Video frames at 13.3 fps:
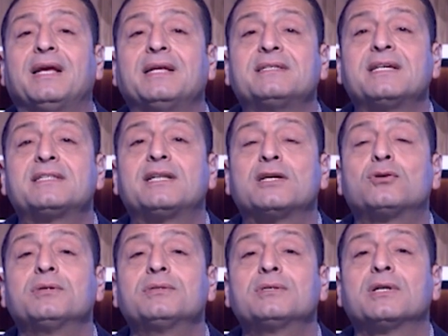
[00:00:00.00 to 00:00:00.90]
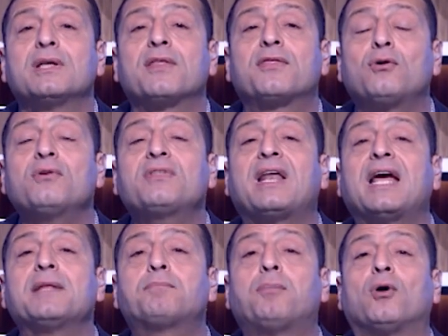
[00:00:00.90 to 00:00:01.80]
in this lessons through the
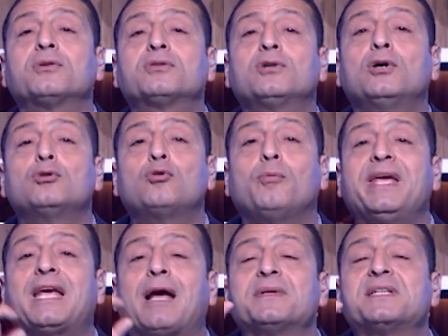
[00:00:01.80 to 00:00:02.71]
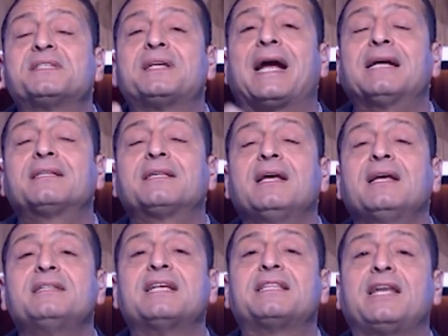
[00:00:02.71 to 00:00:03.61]
light board to make abstract
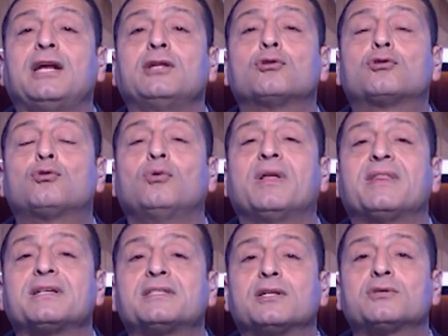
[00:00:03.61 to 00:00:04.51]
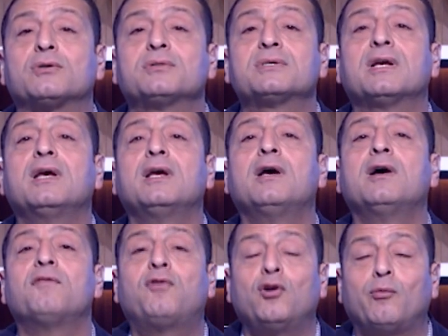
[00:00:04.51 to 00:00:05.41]
that related to in this lessons.
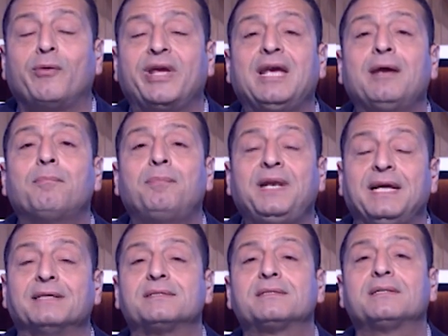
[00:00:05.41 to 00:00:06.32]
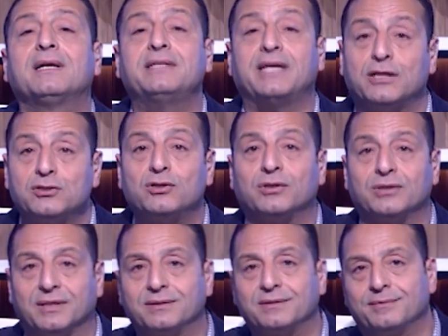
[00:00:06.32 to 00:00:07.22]
Follow me, please, dear
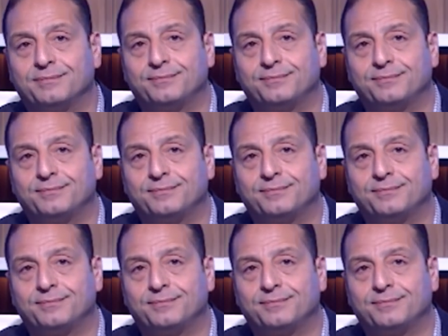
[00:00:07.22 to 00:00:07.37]
student.